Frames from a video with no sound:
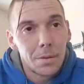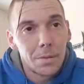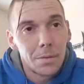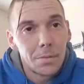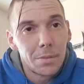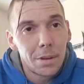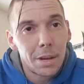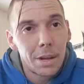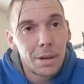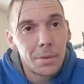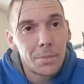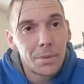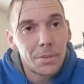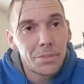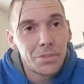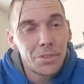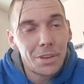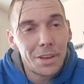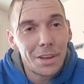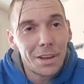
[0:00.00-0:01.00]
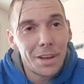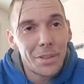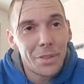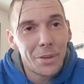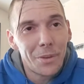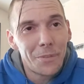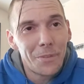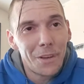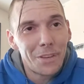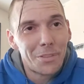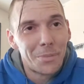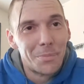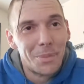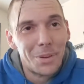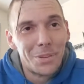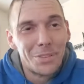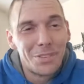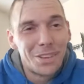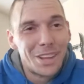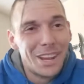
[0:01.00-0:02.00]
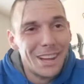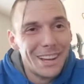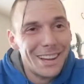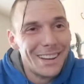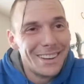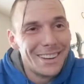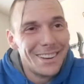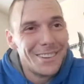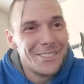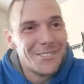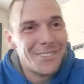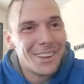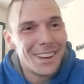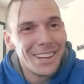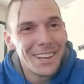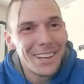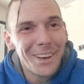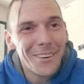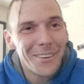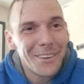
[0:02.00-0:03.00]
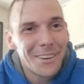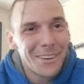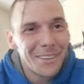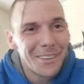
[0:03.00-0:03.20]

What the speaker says: Did anyone see Third Phase of Moon's new video?